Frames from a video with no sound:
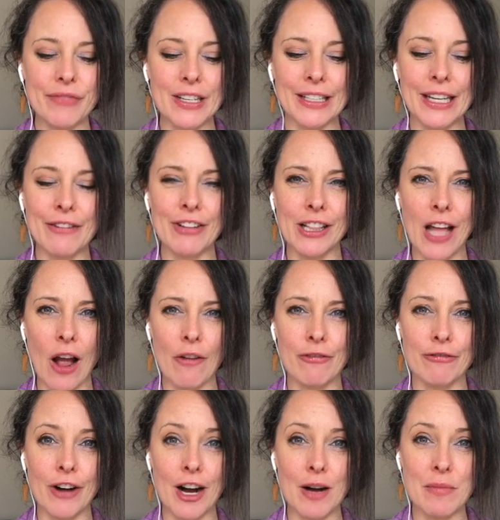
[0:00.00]
leaving that
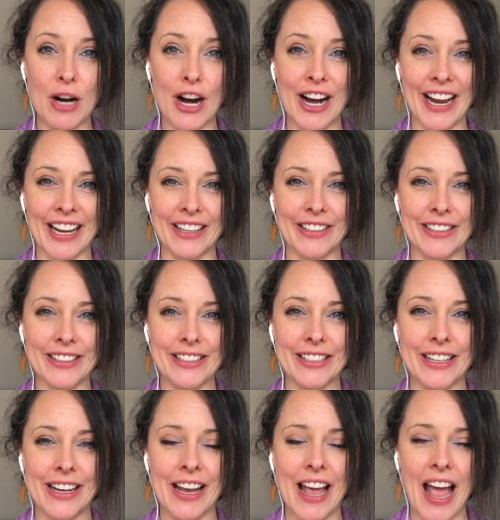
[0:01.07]
far behind
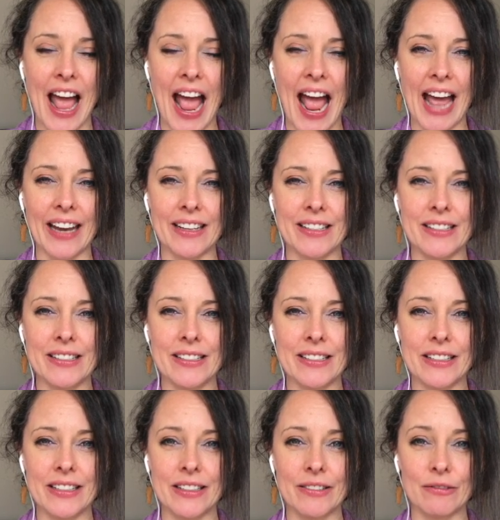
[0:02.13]
and
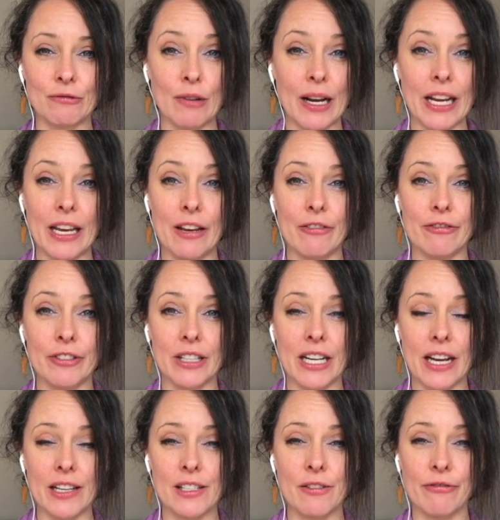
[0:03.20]
ready for the
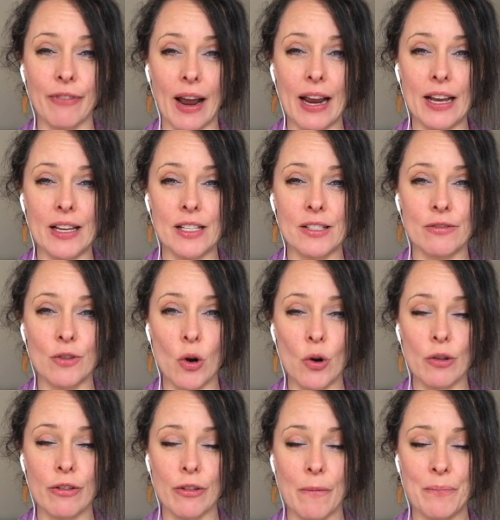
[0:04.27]
next phase of
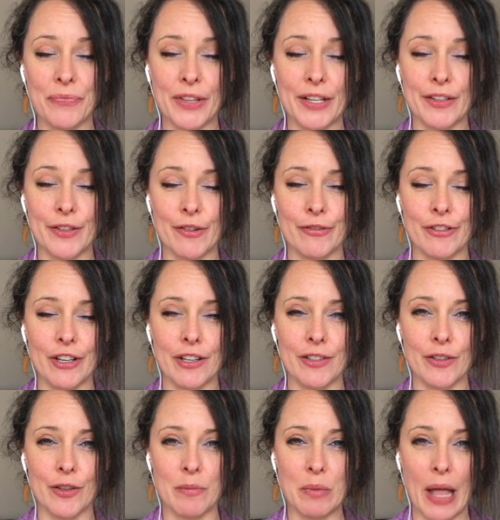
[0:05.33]
growth that is offered us
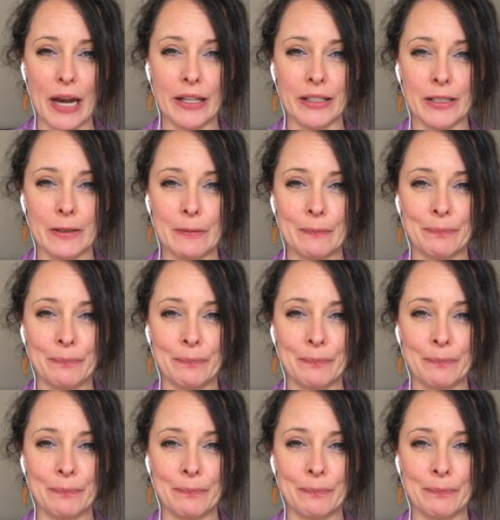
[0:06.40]
on the planet.